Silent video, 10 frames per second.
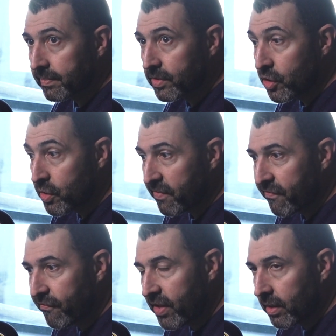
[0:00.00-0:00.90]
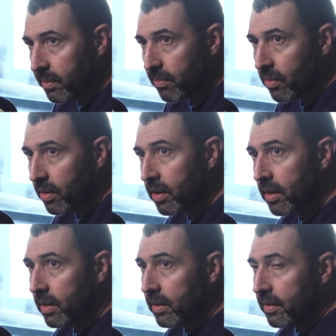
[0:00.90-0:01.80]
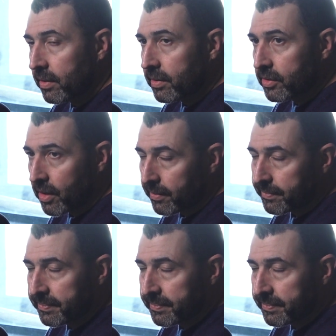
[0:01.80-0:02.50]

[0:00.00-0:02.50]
So you could feel it more. So.